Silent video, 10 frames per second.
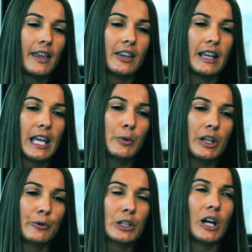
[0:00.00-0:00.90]
the
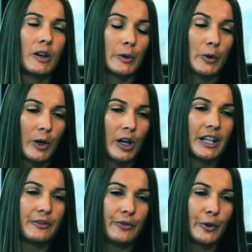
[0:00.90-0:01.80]
equity
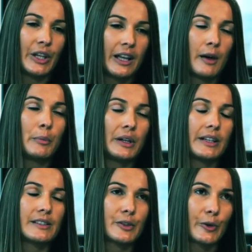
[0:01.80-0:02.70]
required for the
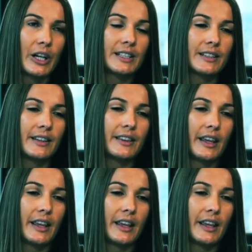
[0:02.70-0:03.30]
company is greater